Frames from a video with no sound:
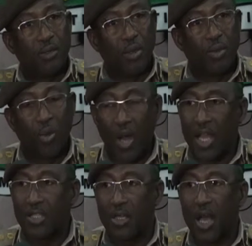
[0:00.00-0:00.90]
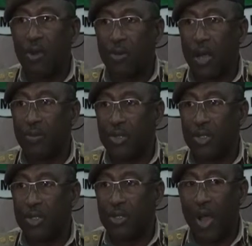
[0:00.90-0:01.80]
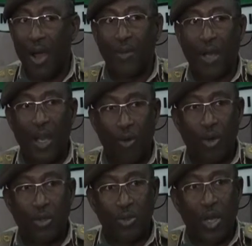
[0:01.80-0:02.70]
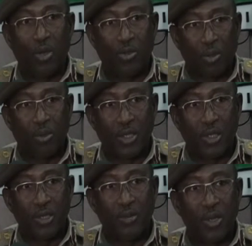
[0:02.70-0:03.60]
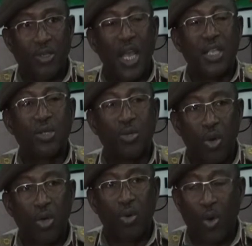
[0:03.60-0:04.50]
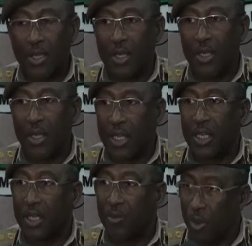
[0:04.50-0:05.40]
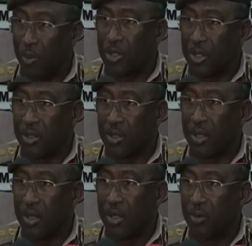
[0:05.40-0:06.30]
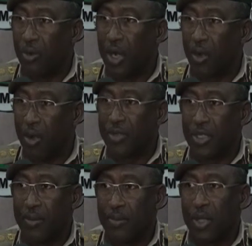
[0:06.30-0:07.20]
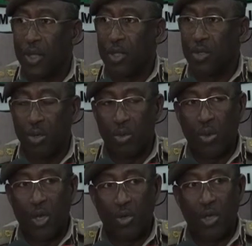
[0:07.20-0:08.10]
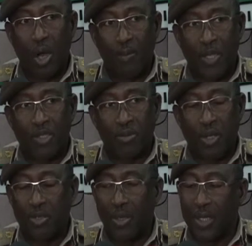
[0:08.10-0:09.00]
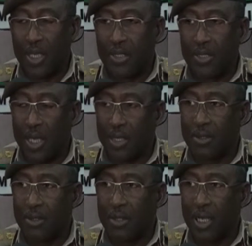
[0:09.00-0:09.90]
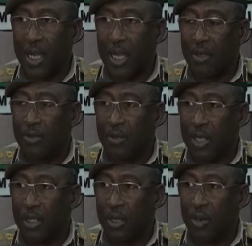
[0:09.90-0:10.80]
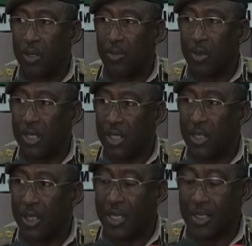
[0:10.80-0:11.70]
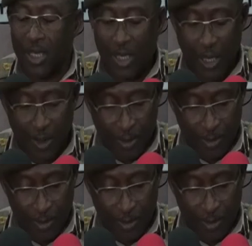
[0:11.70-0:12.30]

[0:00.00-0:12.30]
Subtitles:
People will ask, how comes you have an award, you are not promoted? Because there is no reward greater than the promotion for an officer. So we are doing our best to make sure that is done, and I'd like to thank the board for setting that standard.